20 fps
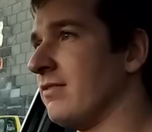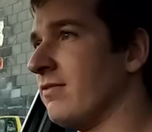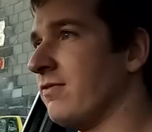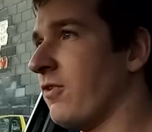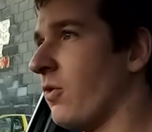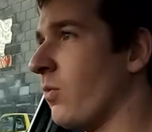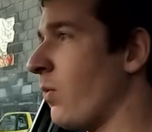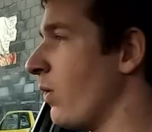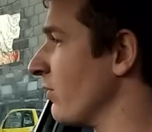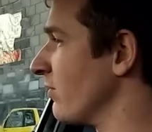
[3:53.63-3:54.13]

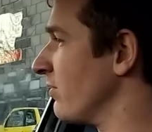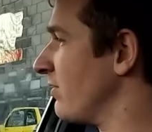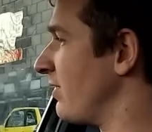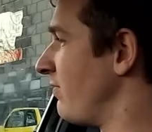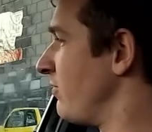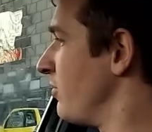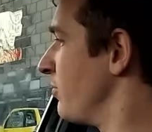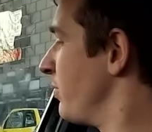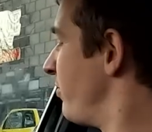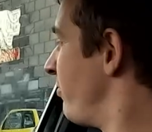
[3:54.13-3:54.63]
For once,
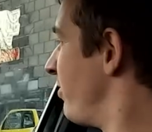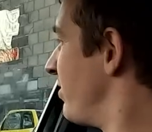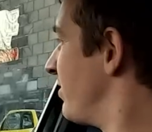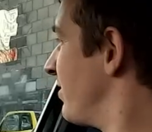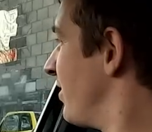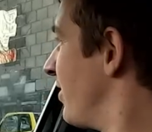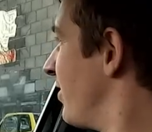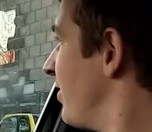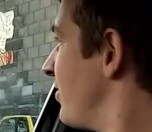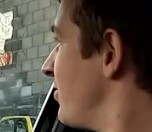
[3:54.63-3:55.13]
I've done my
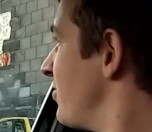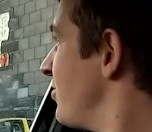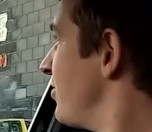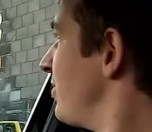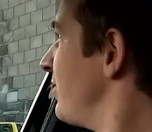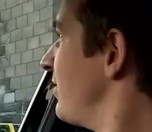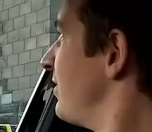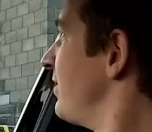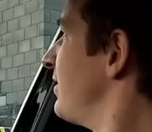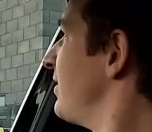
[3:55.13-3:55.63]

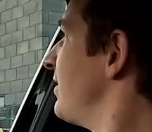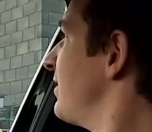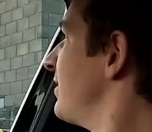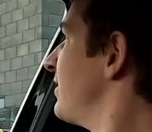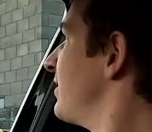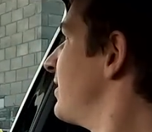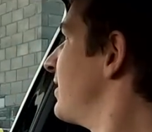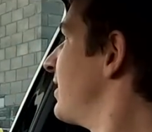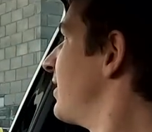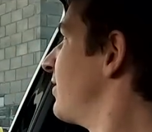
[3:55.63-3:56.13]
research.
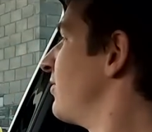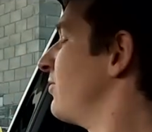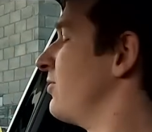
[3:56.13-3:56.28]
I